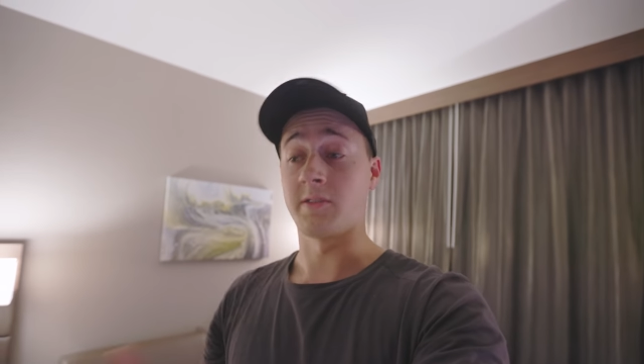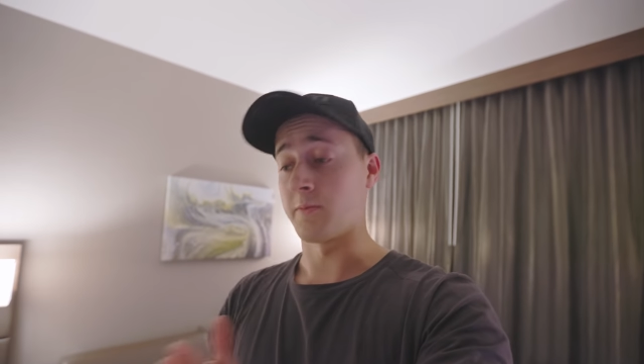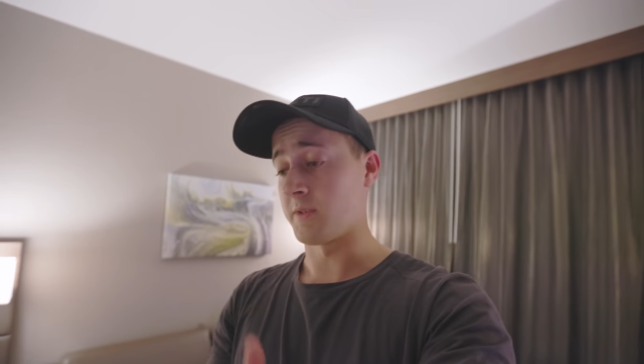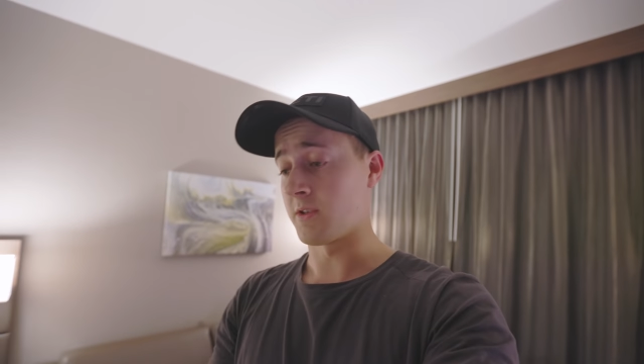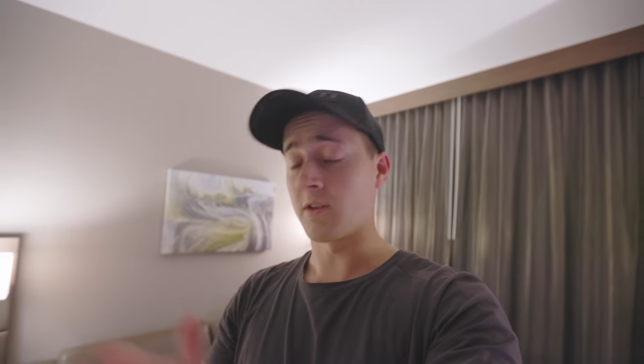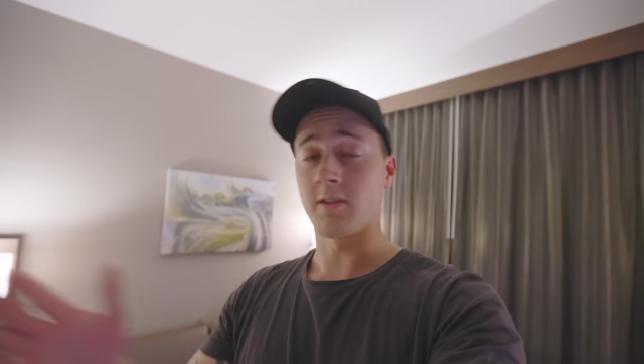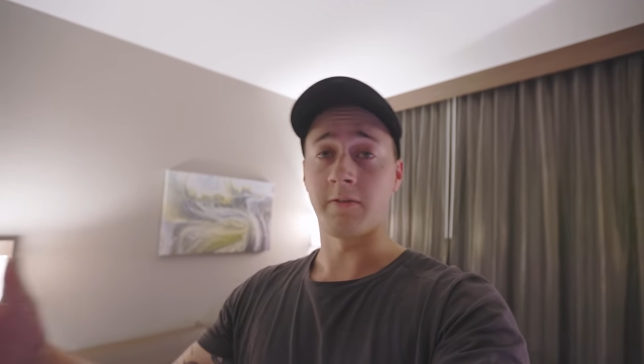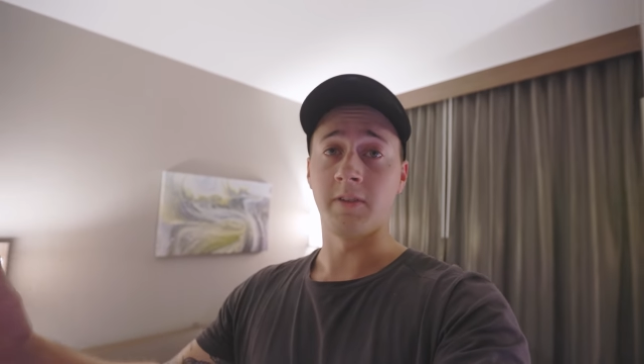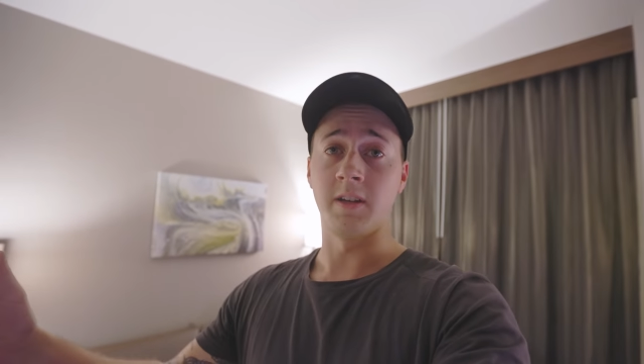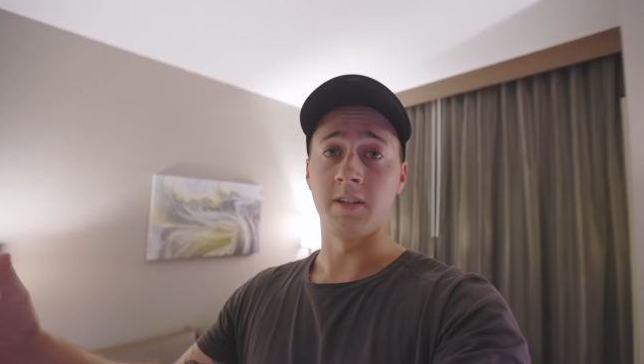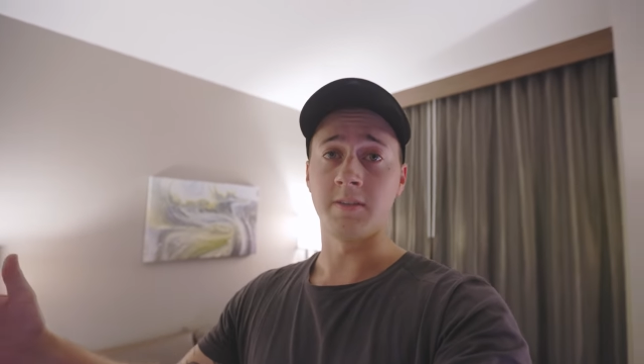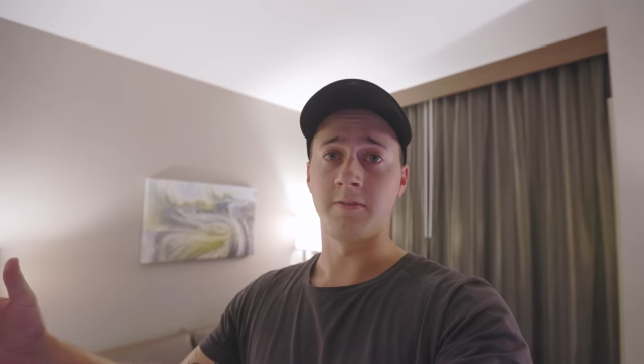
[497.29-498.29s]
from start to
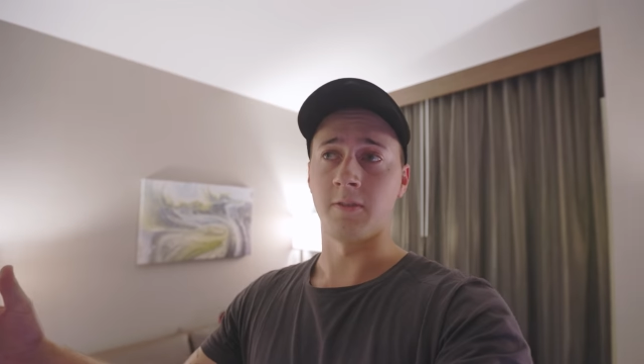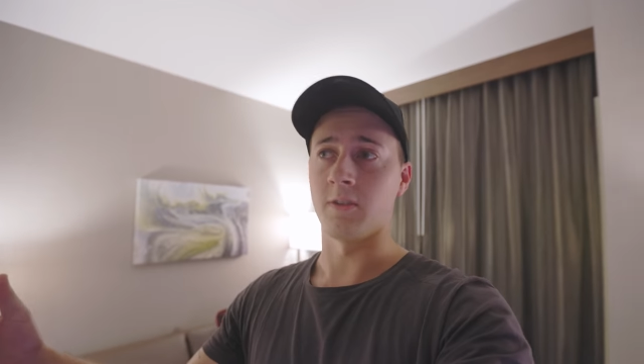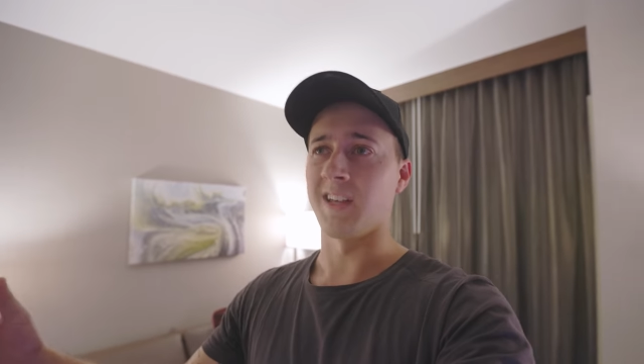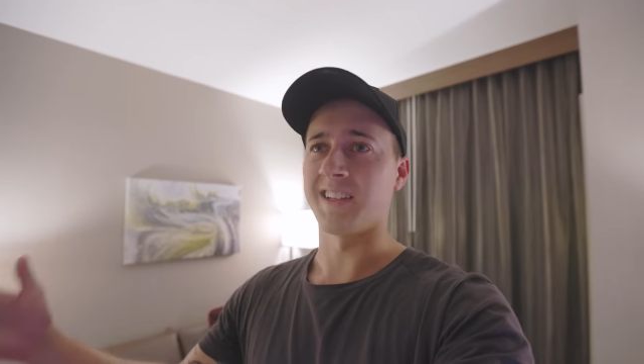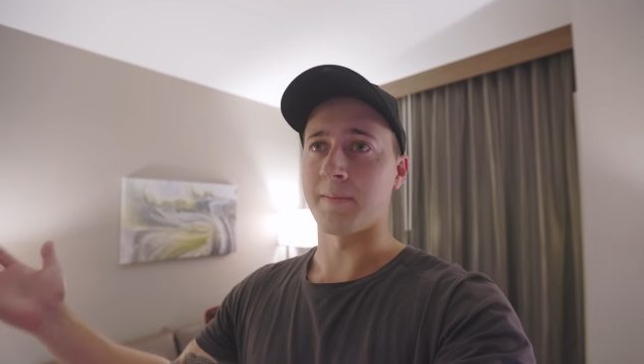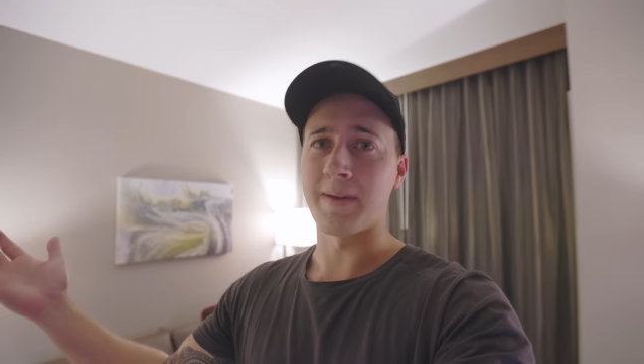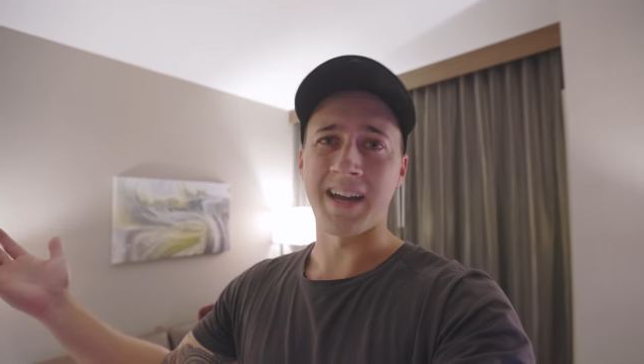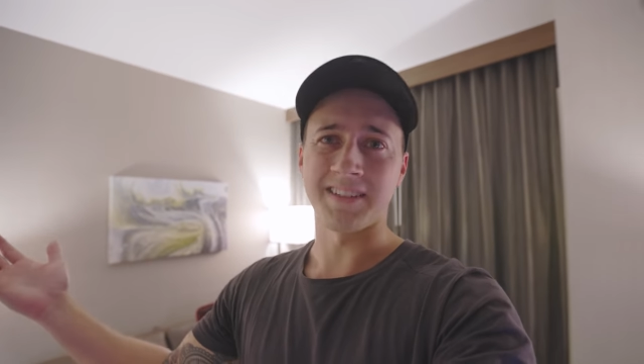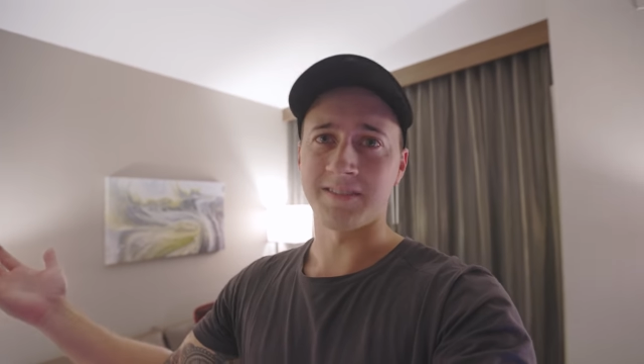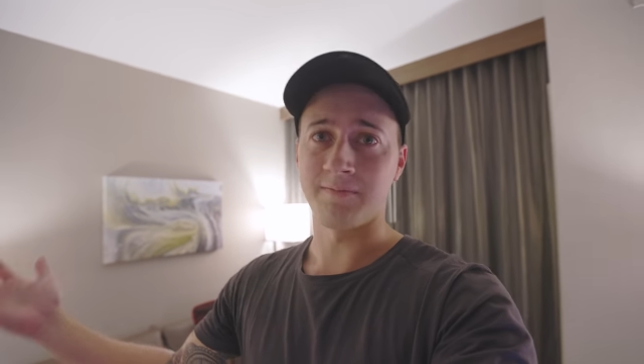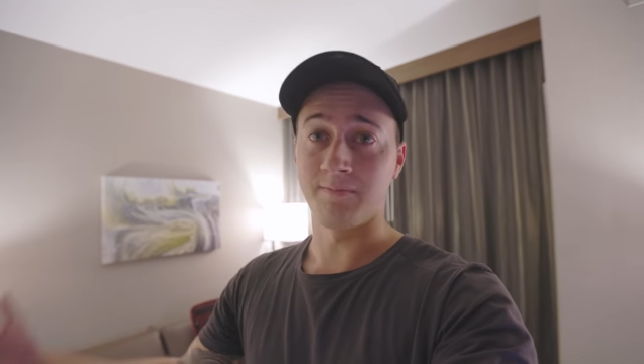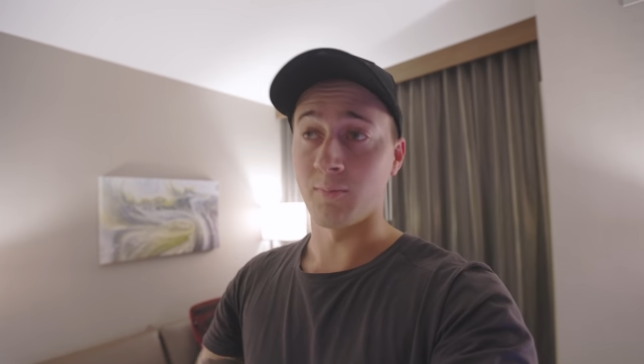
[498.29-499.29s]
finish for like the
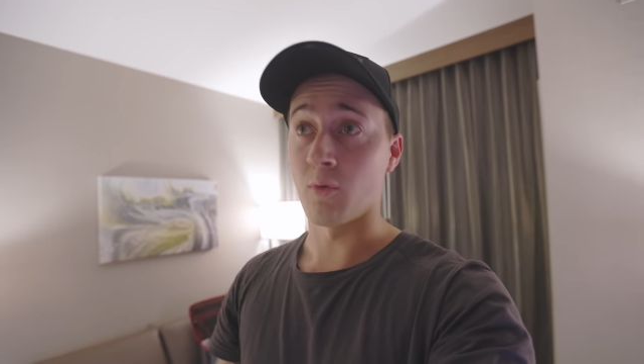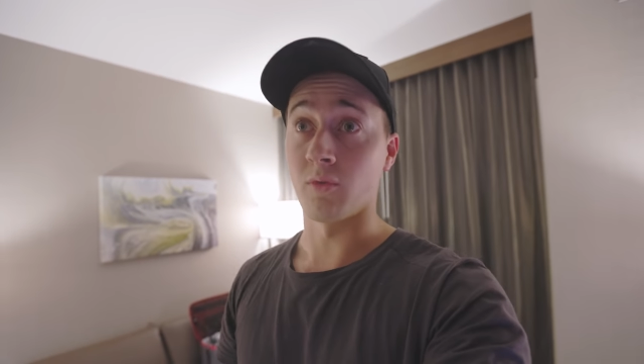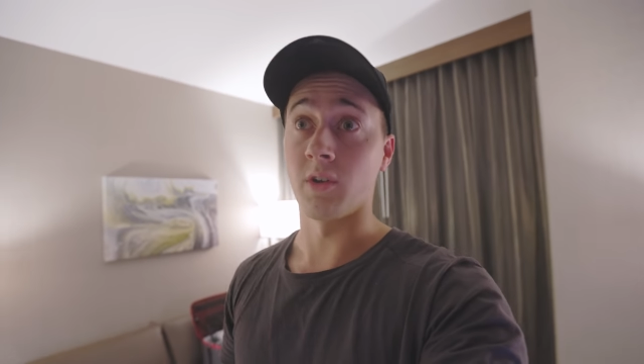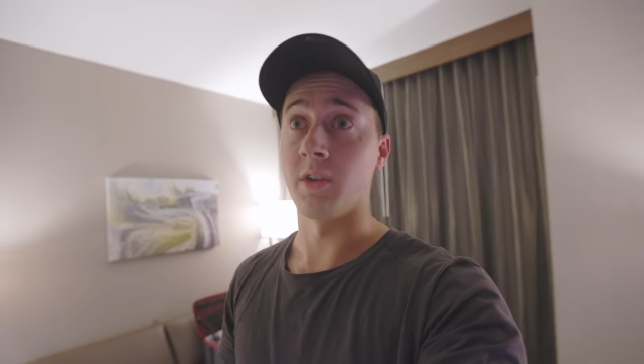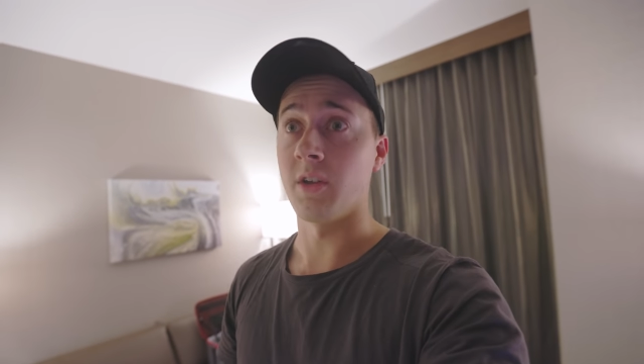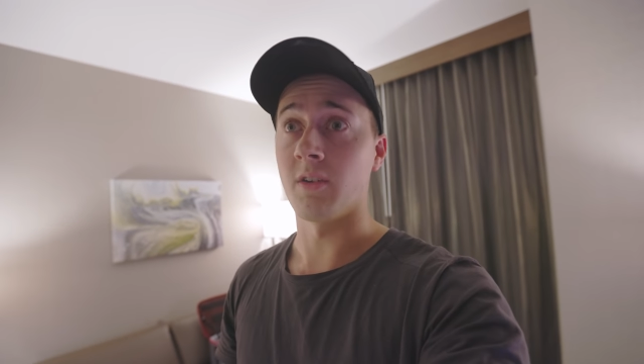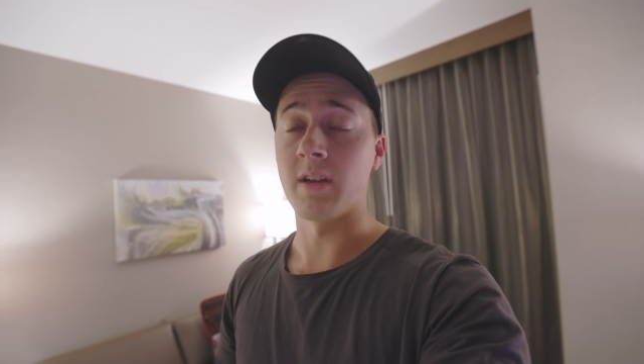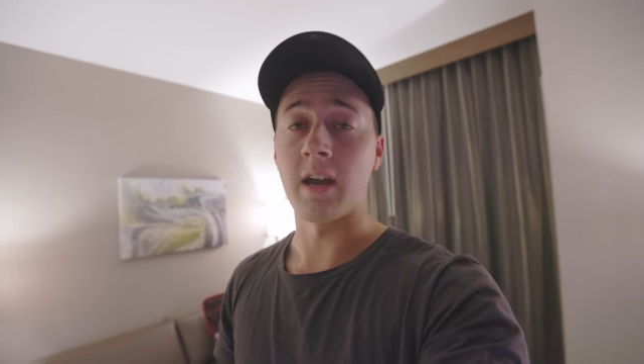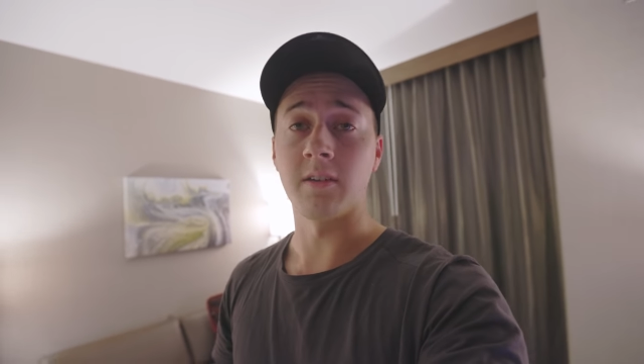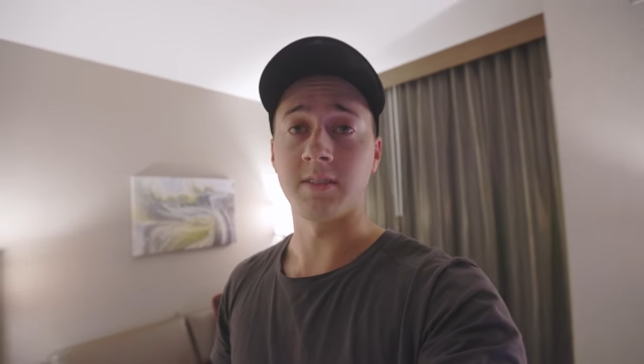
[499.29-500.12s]
past over a year now.